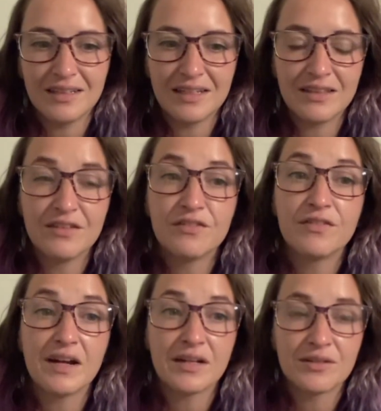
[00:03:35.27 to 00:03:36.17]
in the
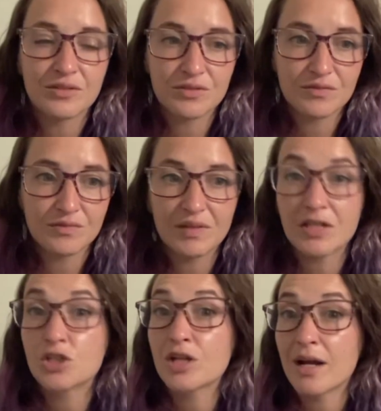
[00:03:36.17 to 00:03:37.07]
final
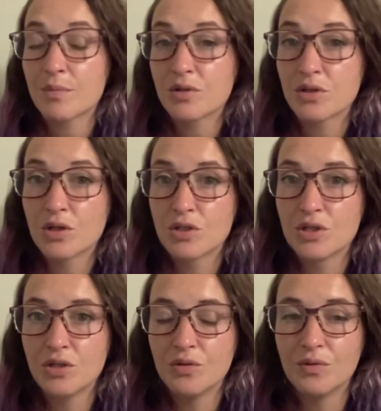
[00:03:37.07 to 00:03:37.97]
like chapter or
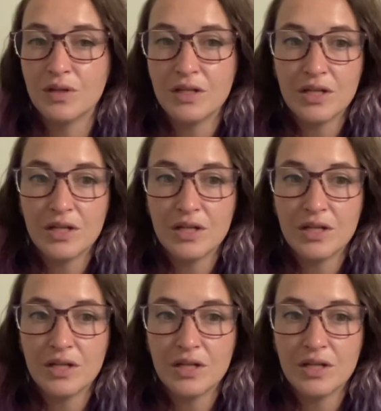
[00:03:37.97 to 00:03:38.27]
two,